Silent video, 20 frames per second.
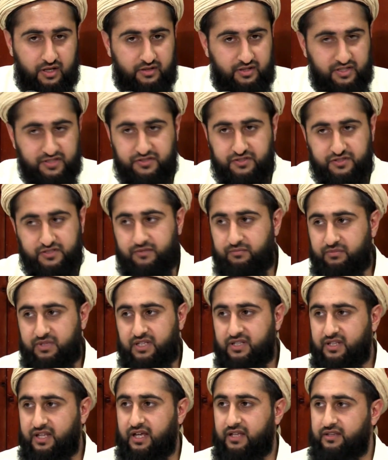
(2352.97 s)
This doesn't
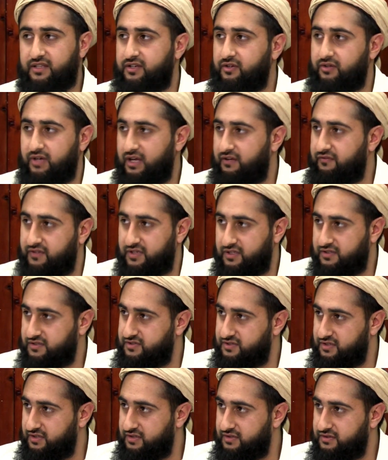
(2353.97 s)
mean that they don't have
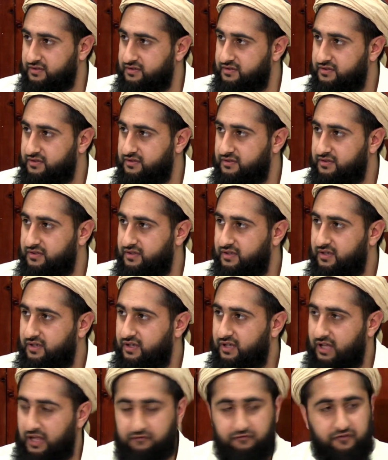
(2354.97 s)
concerns.
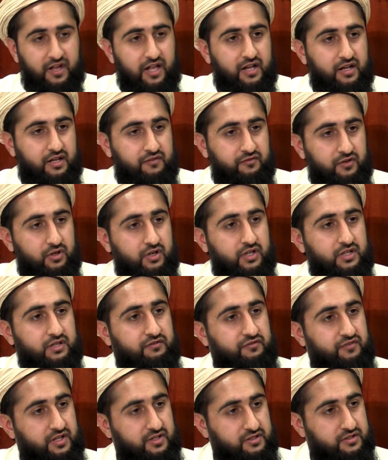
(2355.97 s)
In fact, if you look at the
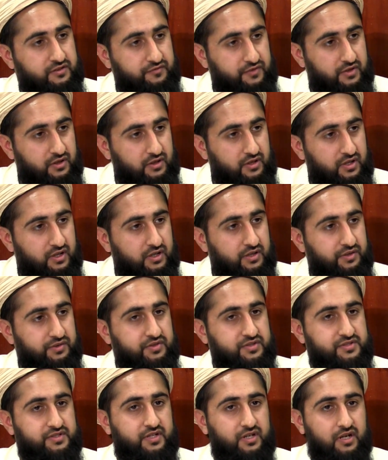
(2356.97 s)
friends of Allah,
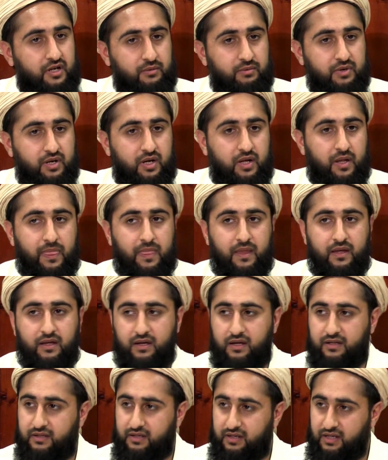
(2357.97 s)
the Sahaba
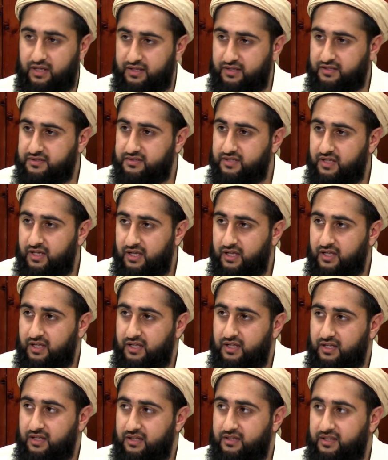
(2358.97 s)
and the likes,
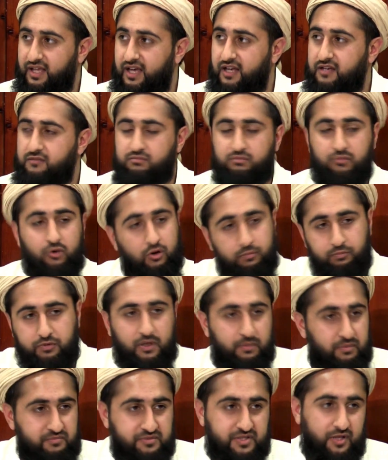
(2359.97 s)
they had more
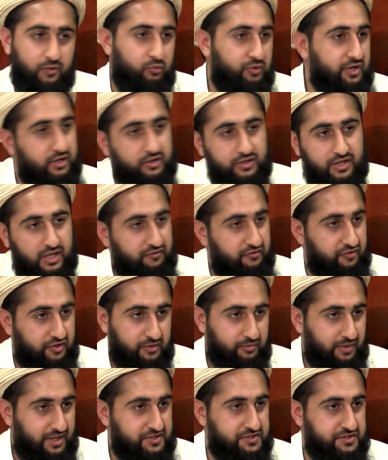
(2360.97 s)
problems than we could ever
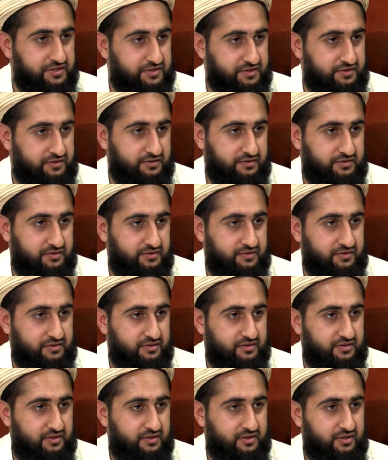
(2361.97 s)
imagine.
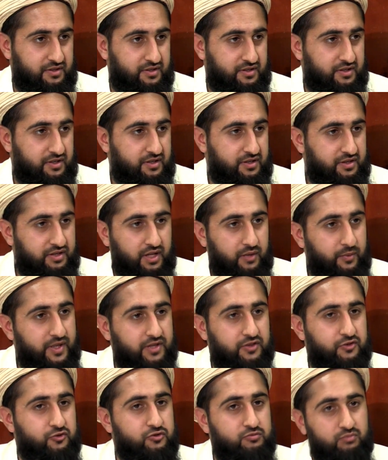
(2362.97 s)
They
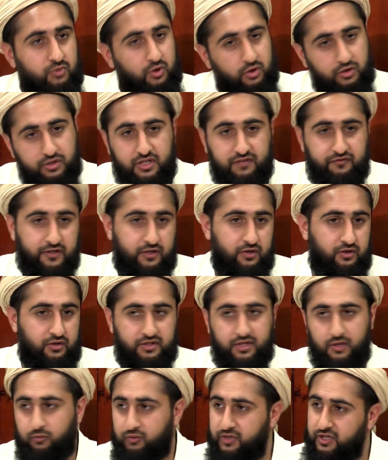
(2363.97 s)
went through more
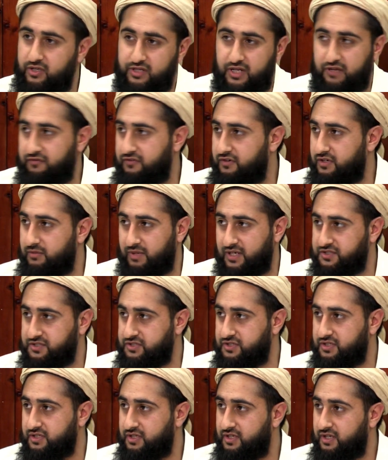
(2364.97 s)
difficulty than we could ever
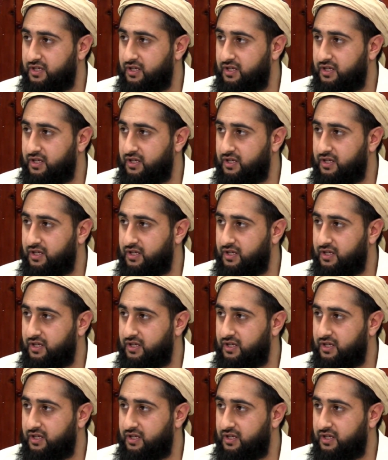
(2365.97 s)
imagine.